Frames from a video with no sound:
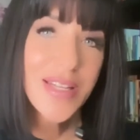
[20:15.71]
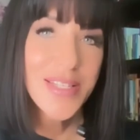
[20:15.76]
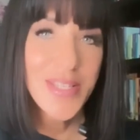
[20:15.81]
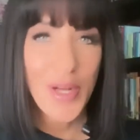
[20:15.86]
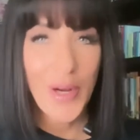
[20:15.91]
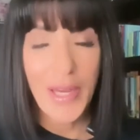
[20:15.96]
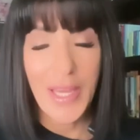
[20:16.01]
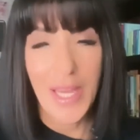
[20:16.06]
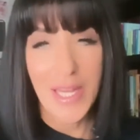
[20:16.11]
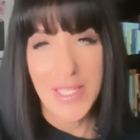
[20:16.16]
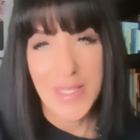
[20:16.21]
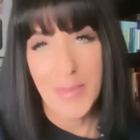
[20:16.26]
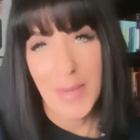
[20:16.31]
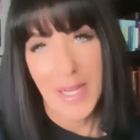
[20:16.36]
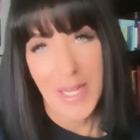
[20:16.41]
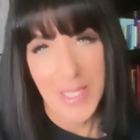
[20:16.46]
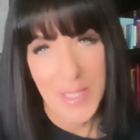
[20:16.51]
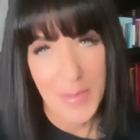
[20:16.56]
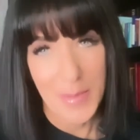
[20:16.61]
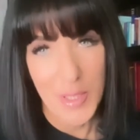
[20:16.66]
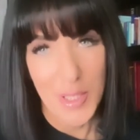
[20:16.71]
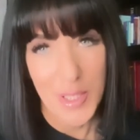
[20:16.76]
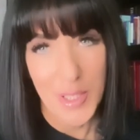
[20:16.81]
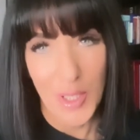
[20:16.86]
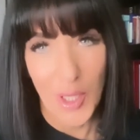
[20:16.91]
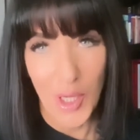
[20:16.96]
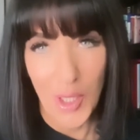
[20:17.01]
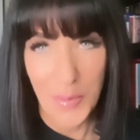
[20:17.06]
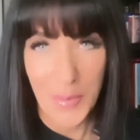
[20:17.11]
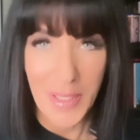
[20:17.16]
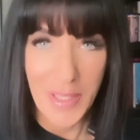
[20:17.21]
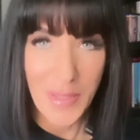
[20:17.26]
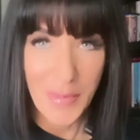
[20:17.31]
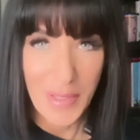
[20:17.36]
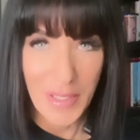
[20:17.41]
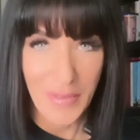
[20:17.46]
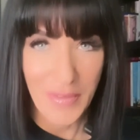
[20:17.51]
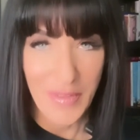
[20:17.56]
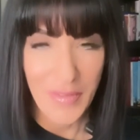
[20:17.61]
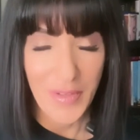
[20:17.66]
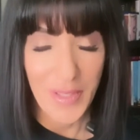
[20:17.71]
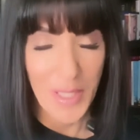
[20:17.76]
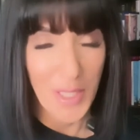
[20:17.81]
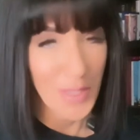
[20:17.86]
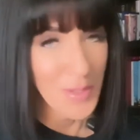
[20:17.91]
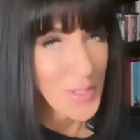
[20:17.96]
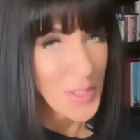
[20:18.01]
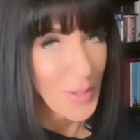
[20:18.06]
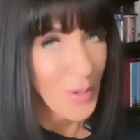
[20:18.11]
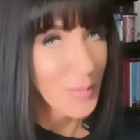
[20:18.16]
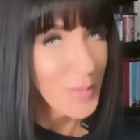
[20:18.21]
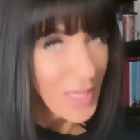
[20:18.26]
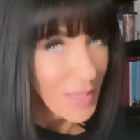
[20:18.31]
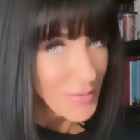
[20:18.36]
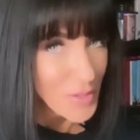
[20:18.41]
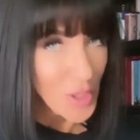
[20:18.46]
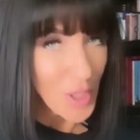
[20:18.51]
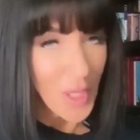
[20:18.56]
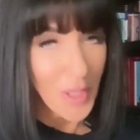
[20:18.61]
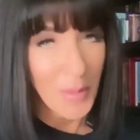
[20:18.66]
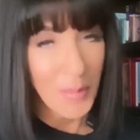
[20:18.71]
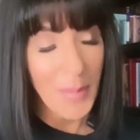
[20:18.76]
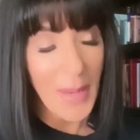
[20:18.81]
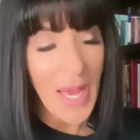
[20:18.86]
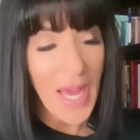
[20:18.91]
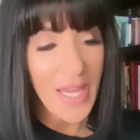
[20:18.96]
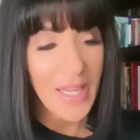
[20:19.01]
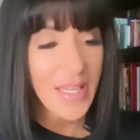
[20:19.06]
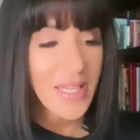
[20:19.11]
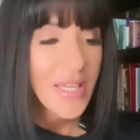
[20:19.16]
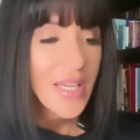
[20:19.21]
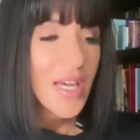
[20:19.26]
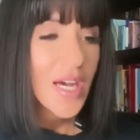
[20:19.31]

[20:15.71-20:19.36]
Sorry guys, my husband just called me in the middle of the video, so I'm gonna have to call him back.